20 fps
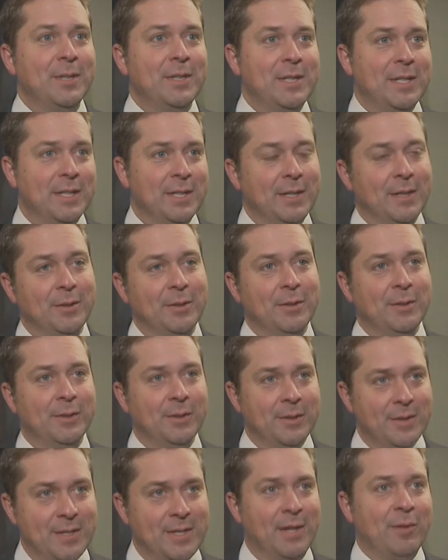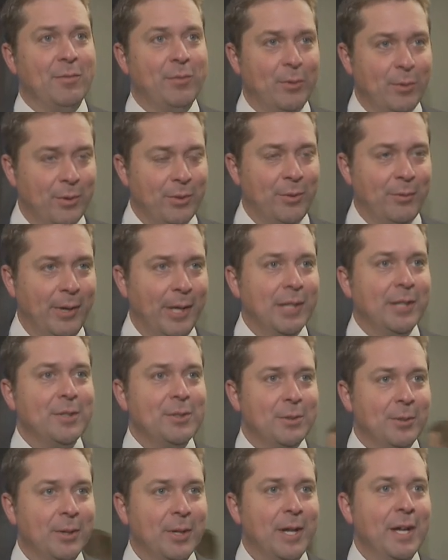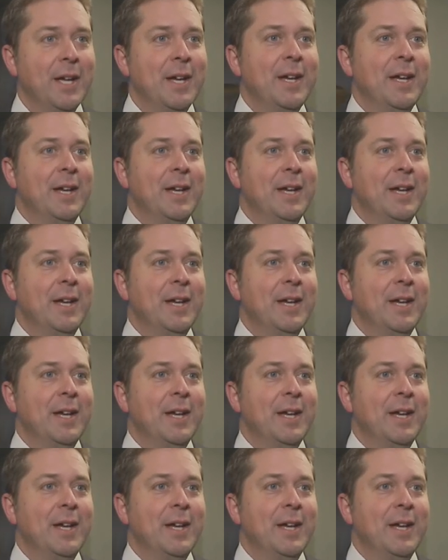to set forth the regulatory